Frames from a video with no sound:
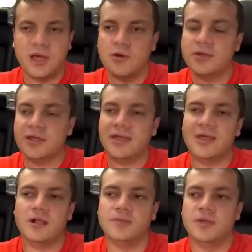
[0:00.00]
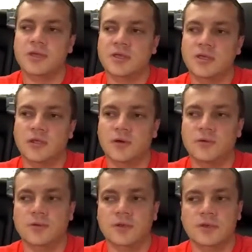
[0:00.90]
How can I help, you
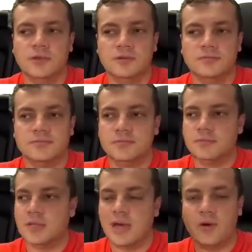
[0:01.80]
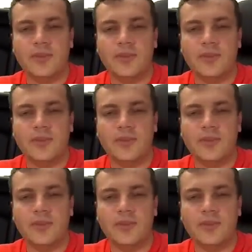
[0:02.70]
know, how